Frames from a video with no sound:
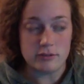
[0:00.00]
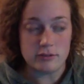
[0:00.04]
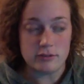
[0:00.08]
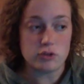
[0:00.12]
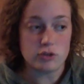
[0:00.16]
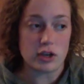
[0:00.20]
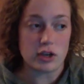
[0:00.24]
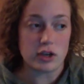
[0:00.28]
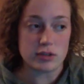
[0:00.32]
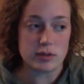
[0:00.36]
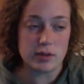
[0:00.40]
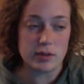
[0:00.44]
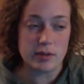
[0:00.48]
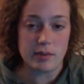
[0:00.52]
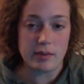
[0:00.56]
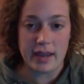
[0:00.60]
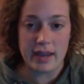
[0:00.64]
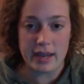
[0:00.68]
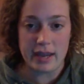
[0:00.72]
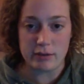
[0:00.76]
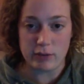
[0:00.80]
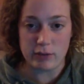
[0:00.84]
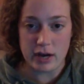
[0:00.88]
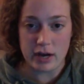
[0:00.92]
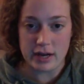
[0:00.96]
Trust me, my
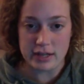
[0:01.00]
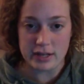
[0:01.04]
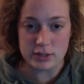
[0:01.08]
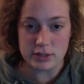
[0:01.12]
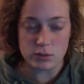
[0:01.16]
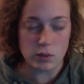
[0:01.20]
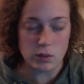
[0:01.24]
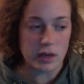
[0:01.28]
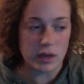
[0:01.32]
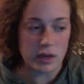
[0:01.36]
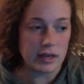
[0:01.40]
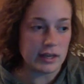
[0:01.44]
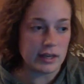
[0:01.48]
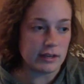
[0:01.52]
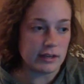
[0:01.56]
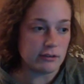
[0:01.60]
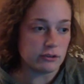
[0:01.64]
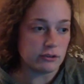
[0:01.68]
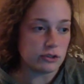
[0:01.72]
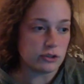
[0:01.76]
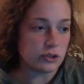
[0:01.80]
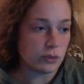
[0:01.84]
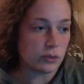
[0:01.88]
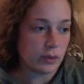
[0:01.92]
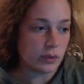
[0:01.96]
handwriting is way neater
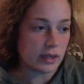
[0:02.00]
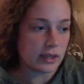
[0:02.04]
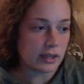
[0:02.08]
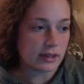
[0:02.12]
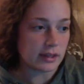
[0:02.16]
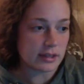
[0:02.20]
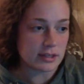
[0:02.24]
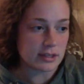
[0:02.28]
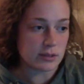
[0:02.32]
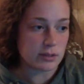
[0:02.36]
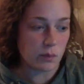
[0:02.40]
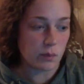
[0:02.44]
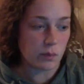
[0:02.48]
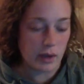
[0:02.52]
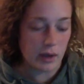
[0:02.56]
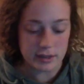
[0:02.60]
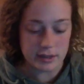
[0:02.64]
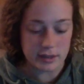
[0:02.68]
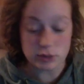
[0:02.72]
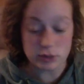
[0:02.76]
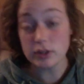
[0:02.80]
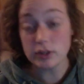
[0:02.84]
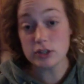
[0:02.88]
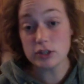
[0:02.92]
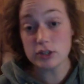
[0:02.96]
doing it this way.
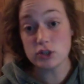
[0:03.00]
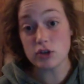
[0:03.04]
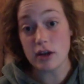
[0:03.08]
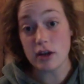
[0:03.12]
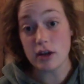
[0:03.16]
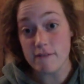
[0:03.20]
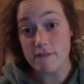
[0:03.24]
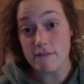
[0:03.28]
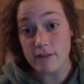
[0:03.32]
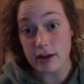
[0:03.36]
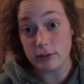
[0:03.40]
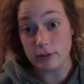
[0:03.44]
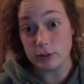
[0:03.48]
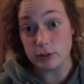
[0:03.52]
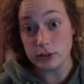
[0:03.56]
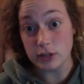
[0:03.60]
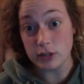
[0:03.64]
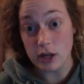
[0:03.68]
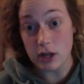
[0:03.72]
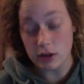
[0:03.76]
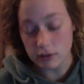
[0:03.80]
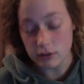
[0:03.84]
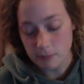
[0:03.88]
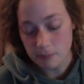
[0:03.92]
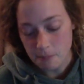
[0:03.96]
So let's try to follow
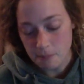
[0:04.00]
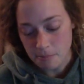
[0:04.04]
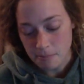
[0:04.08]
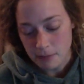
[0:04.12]
along.